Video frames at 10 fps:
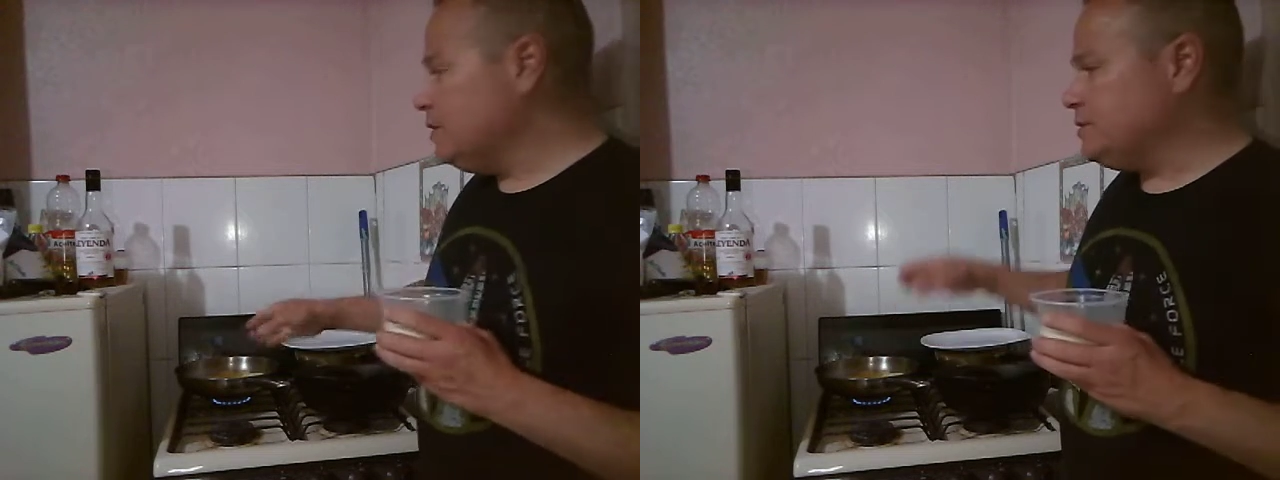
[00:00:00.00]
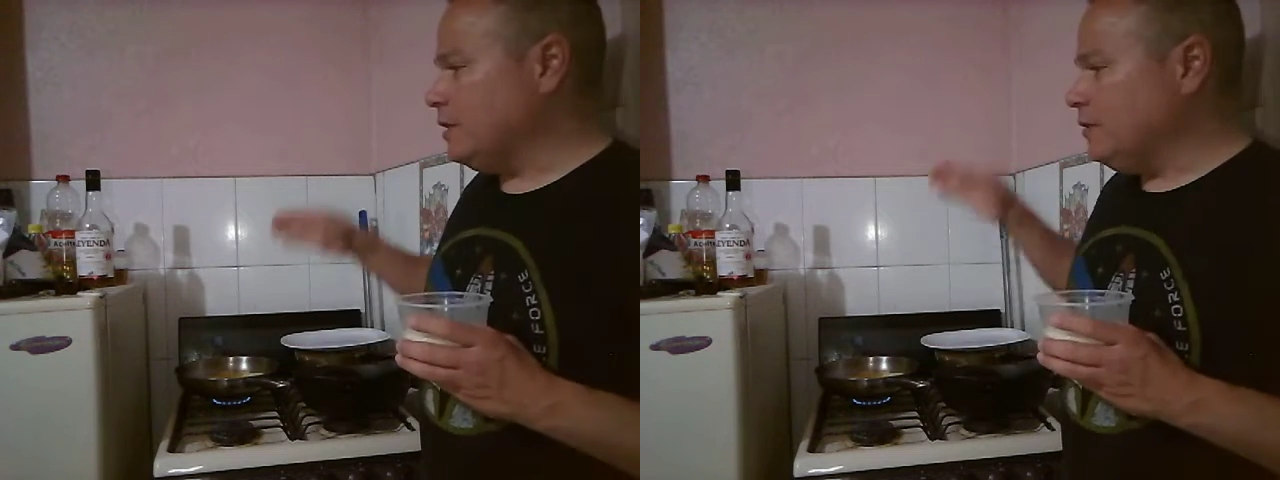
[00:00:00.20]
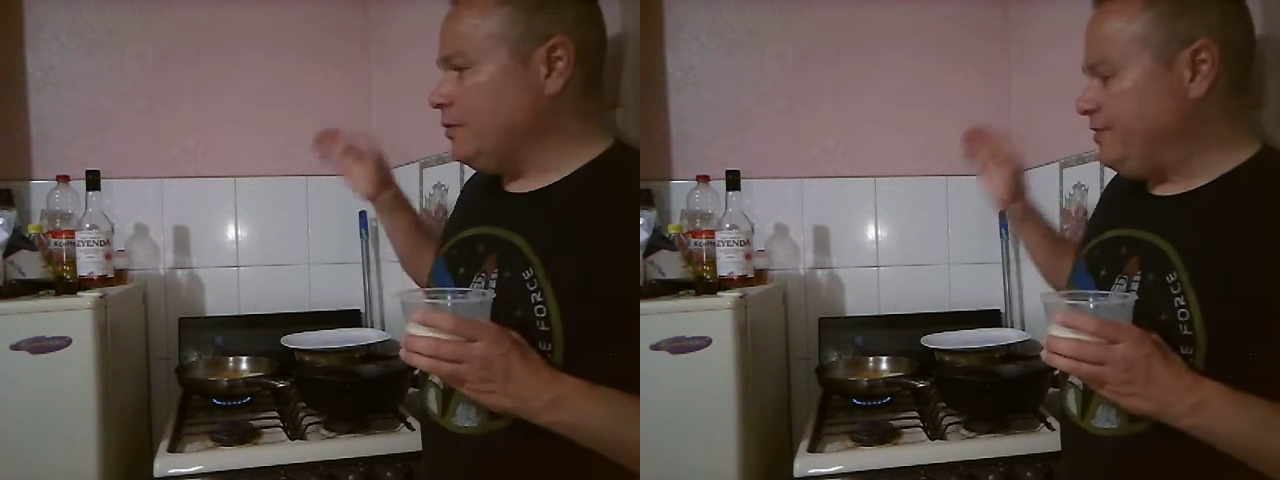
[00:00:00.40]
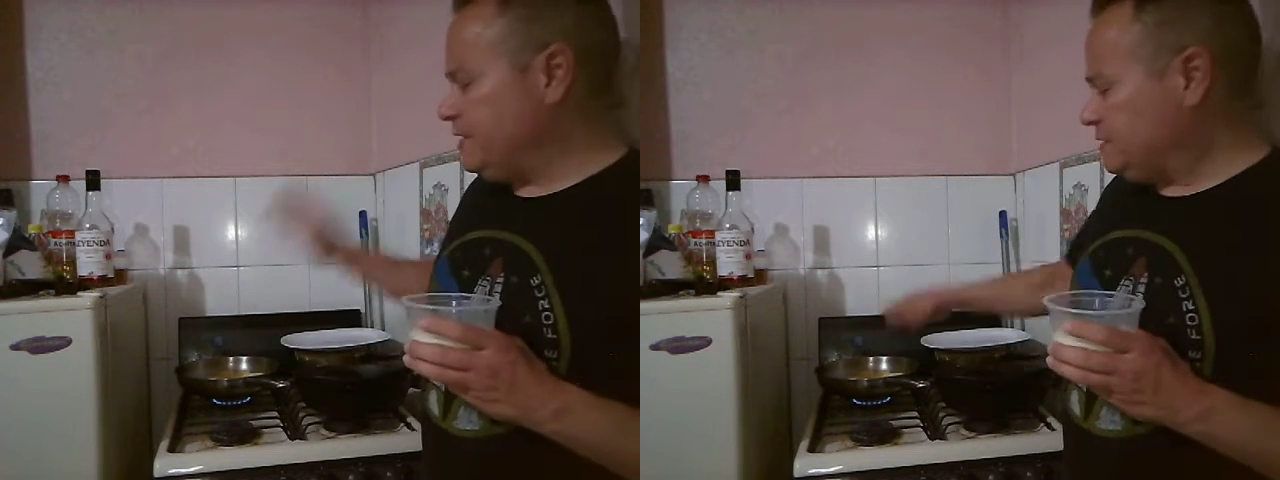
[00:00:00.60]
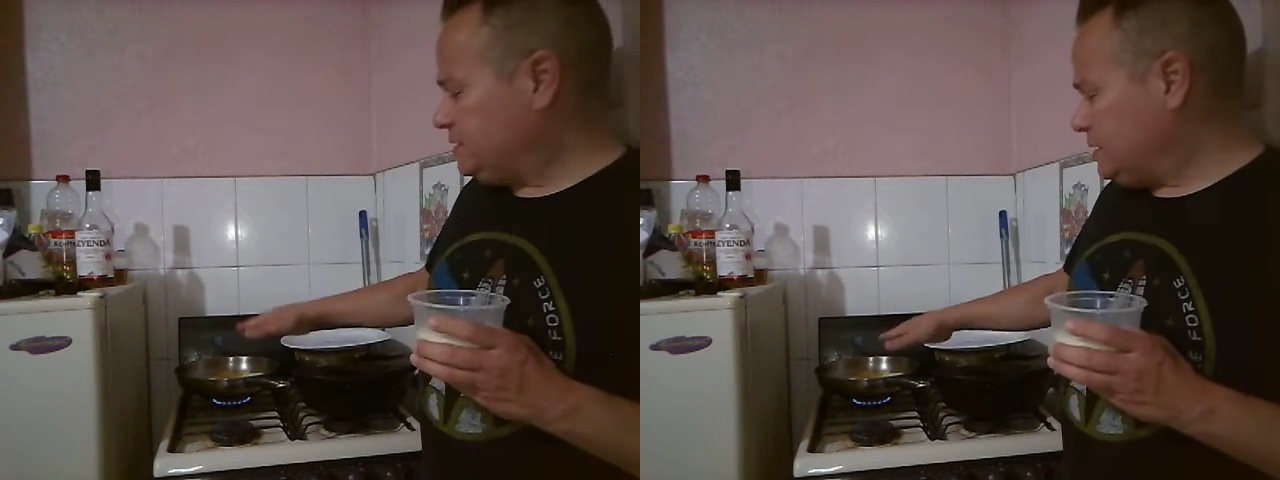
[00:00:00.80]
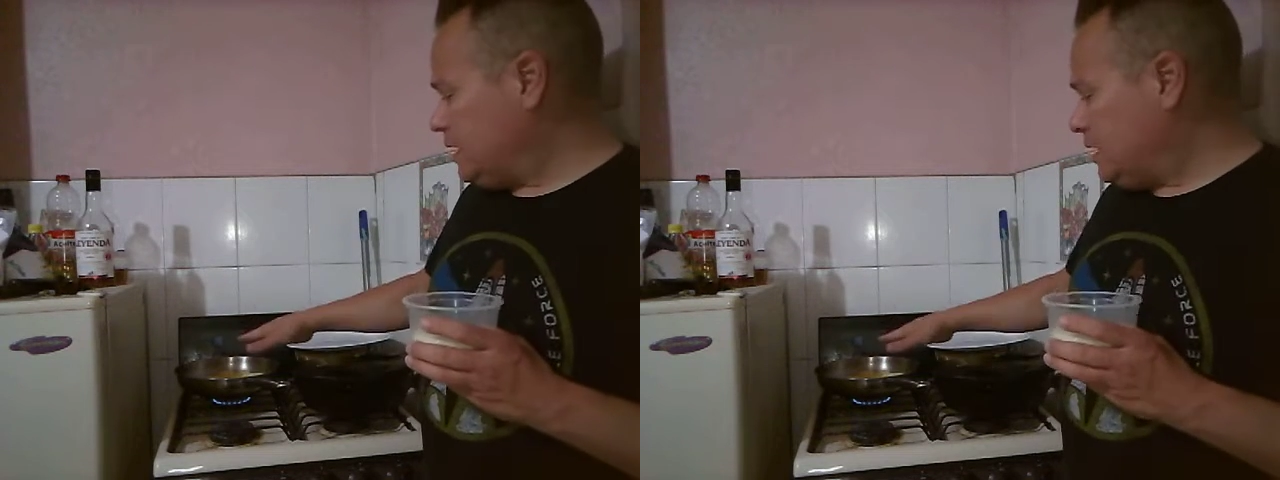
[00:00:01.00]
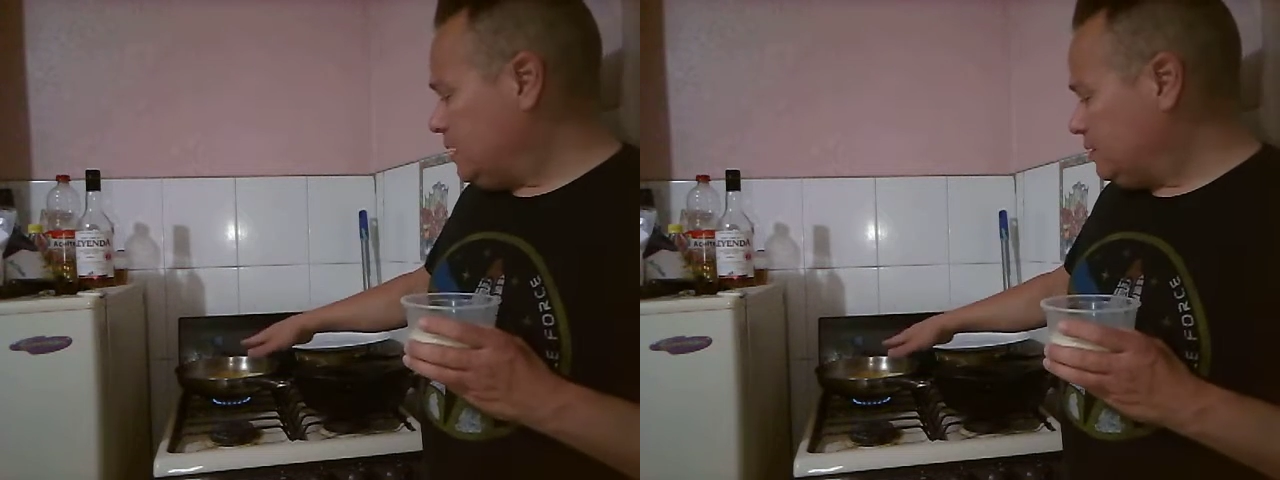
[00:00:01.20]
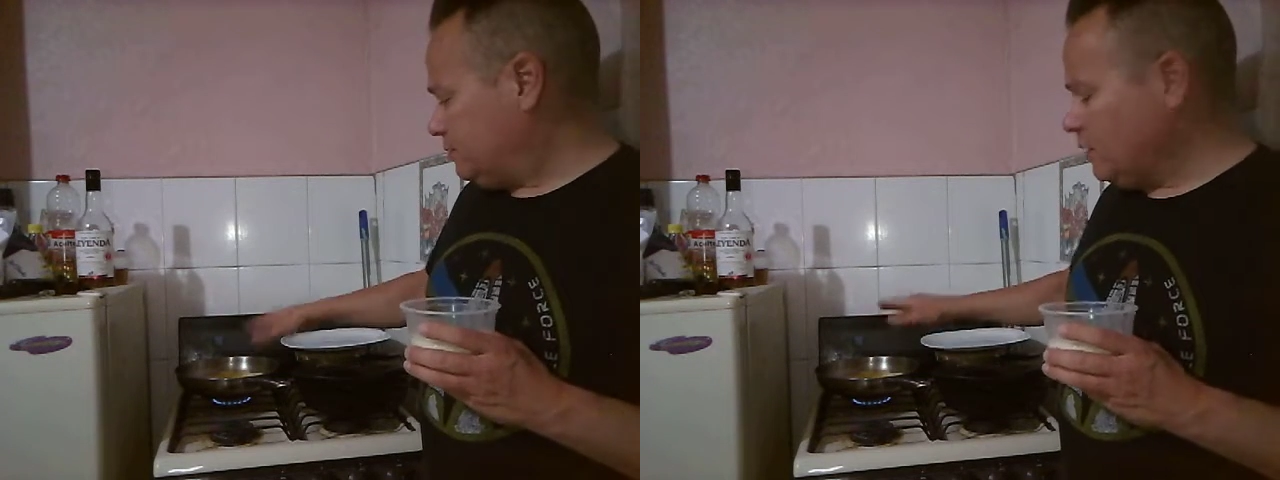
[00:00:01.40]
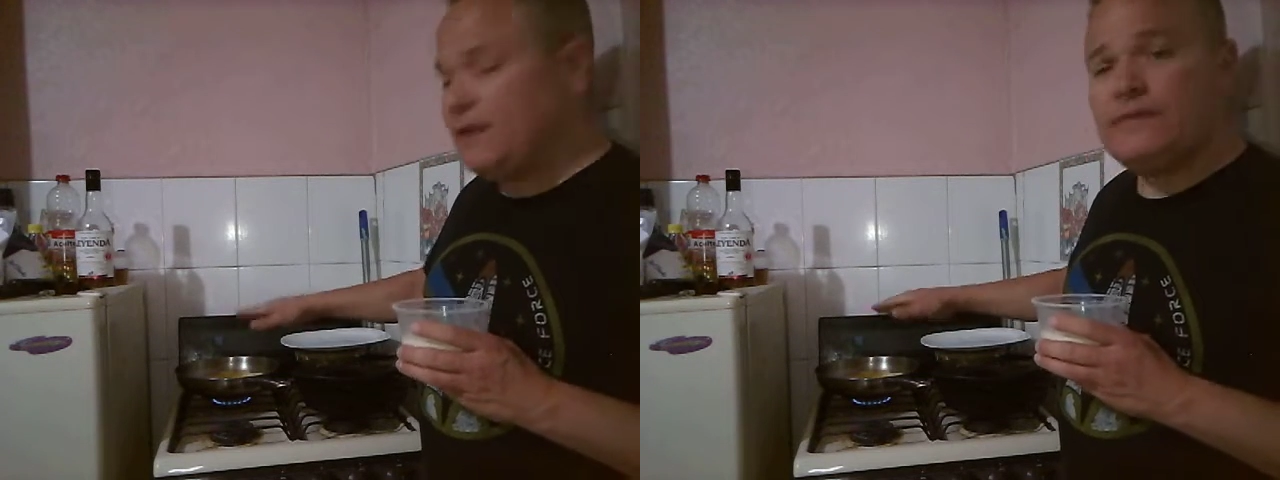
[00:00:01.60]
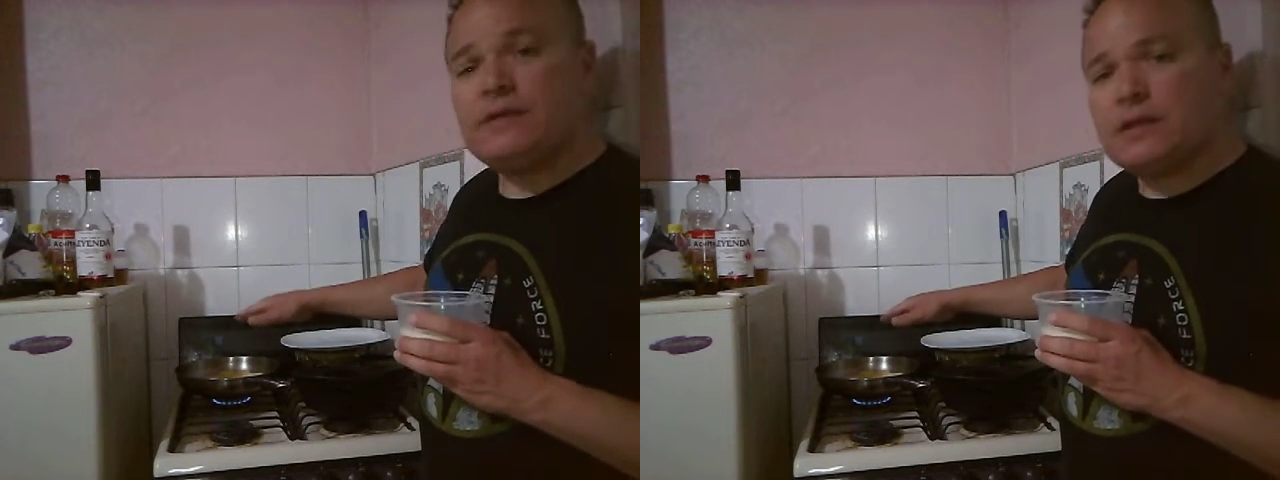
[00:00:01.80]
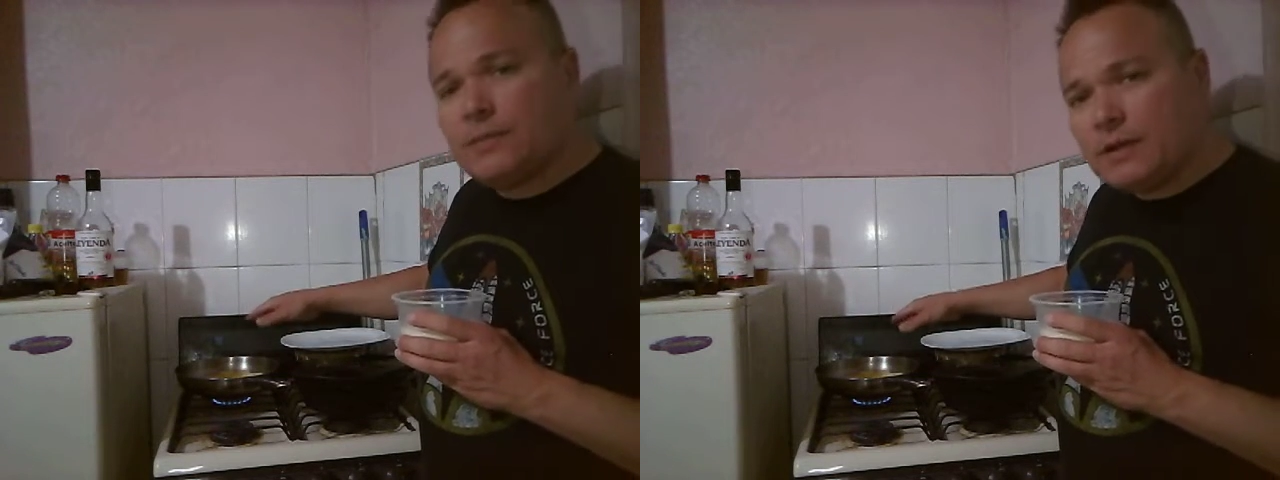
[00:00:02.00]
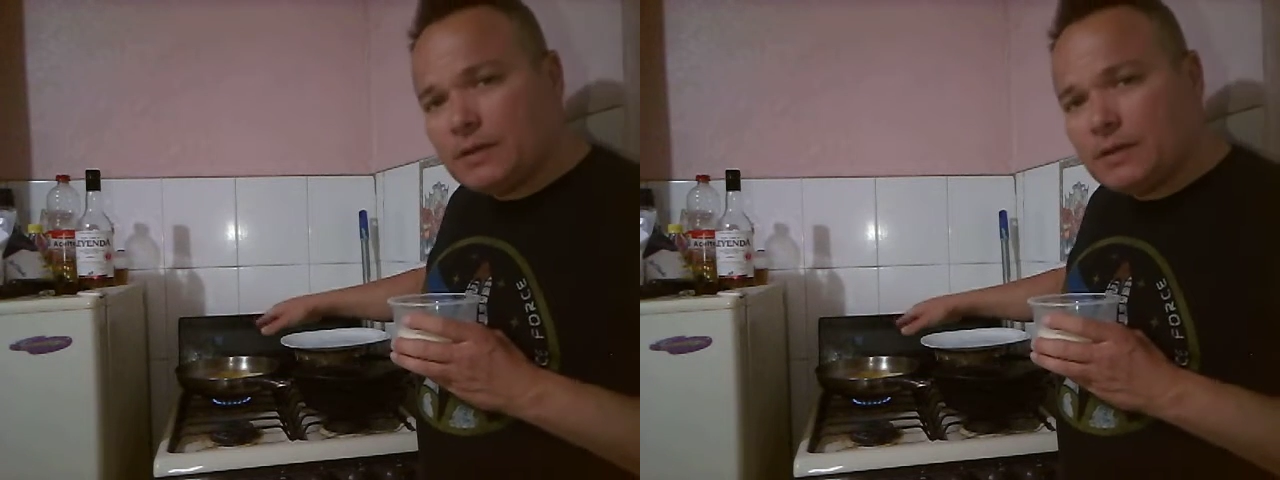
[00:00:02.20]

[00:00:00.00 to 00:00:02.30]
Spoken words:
So this gravy that I'm going